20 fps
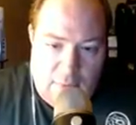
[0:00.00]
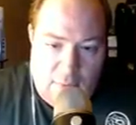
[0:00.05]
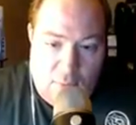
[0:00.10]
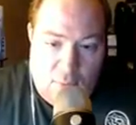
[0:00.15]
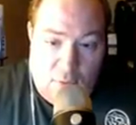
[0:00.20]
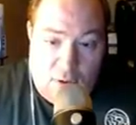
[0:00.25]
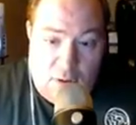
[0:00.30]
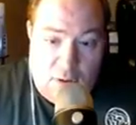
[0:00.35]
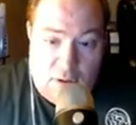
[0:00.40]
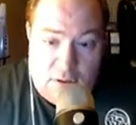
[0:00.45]

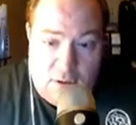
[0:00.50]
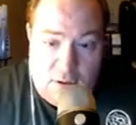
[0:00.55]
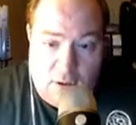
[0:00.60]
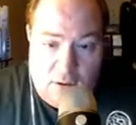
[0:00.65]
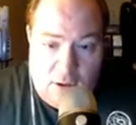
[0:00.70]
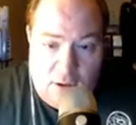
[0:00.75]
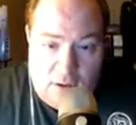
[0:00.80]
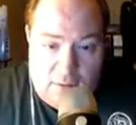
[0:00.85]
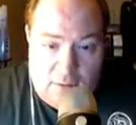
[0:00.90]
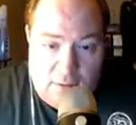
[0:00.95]
where this
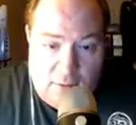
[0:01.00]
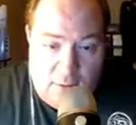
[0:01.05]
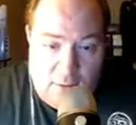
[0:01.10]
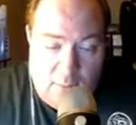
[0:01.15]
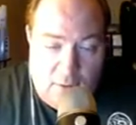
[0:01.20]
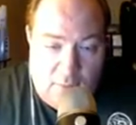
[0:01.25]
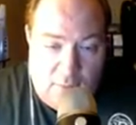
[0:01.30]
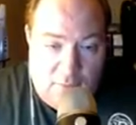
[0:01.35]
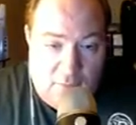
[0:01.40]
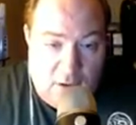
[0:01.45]
card is going to
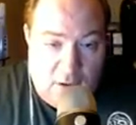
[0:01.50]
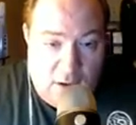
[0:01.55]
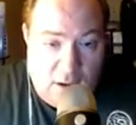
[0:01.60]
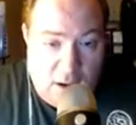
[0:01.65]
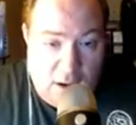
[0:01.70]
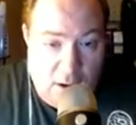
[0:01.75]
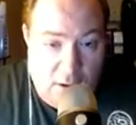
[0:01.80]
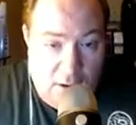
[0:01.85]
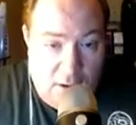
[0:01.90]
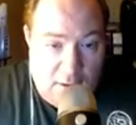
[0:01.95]
be very
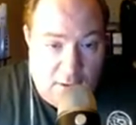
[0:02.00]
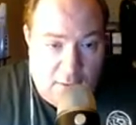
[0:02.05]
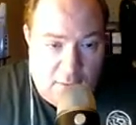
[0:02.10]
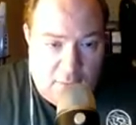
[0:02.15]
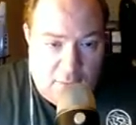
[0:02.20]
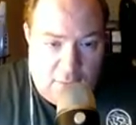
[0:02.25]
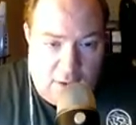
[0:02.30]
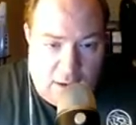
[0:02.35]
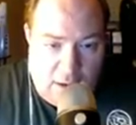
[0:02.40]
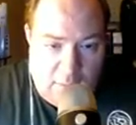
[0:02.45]
good in
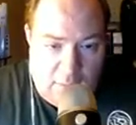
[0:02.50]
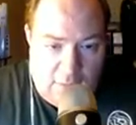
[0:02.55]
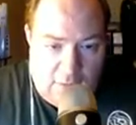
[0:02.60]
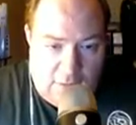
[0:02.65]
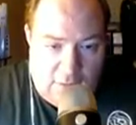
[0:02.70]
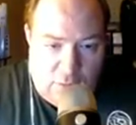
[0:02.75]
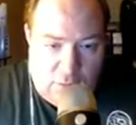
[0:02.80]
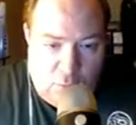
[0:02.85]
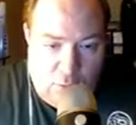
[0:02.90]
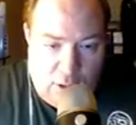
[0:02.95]
those types
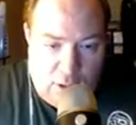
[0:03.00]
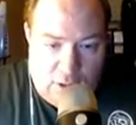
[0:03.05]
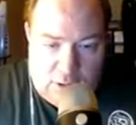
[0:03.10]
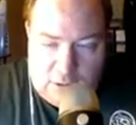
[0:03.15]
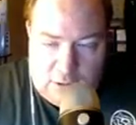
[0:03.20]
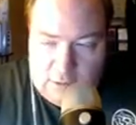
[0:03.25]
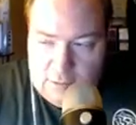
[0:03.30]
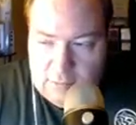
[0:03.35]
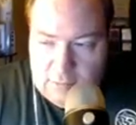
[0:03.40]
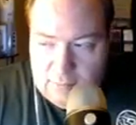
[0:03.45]
of
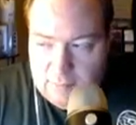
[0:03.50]
situations.